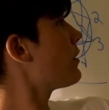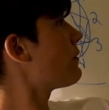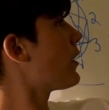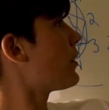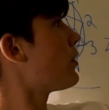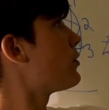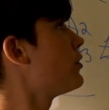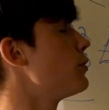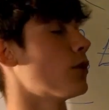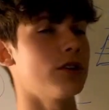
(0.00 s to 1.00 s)
and found out who
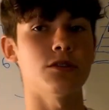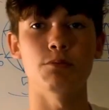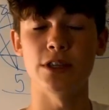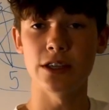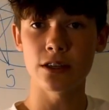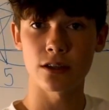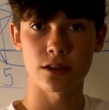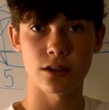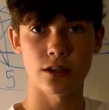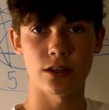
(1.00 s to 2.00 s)
you want to be,
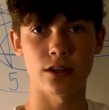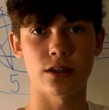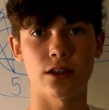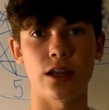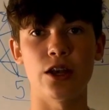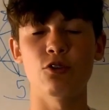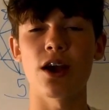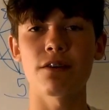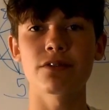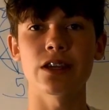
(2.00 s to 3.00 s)
and you
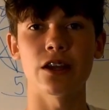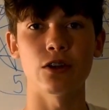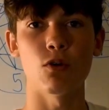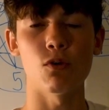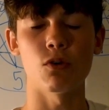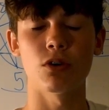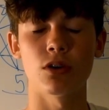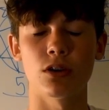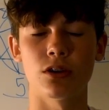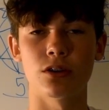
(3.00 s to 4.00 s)
have the end goal.
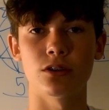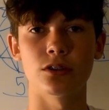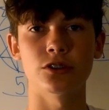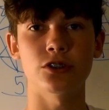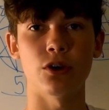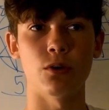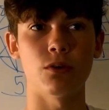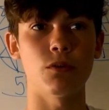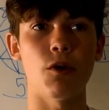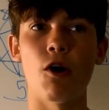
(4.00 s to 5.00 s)
So
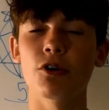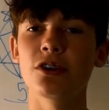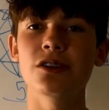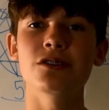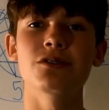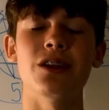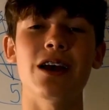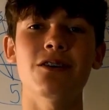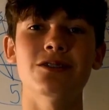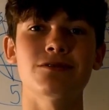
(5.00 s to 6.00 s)
all you need to do
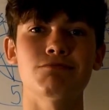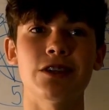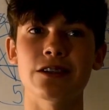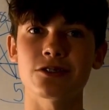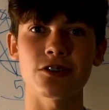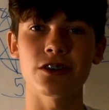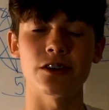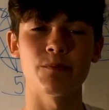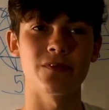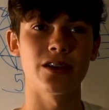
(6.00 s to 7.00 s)
now is get started.